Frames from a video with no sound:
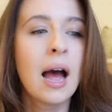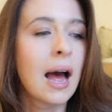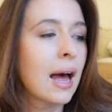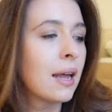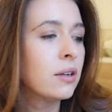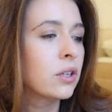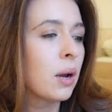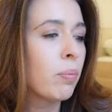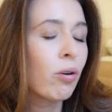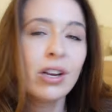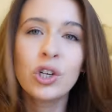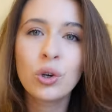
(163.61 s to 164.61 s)
And I'm
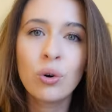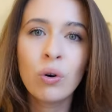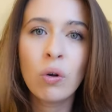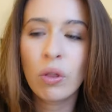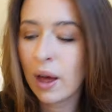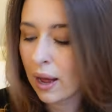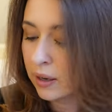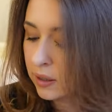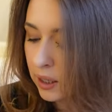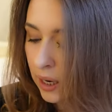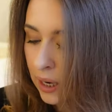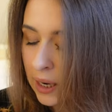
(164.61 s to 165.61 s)
pretty sure
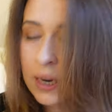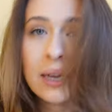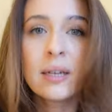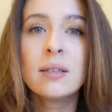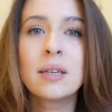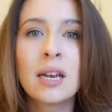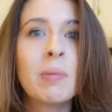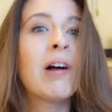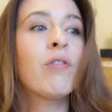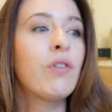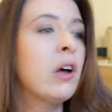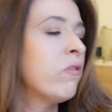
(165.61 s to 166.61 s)
that it is in
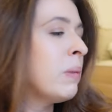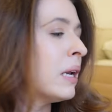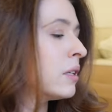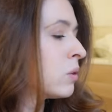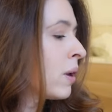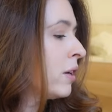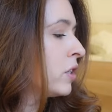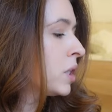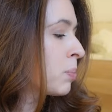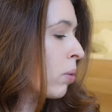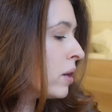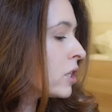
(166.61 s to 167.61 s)
about 5 minutes, so I need to
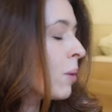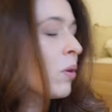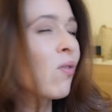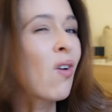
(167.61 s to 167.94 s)
sprint up the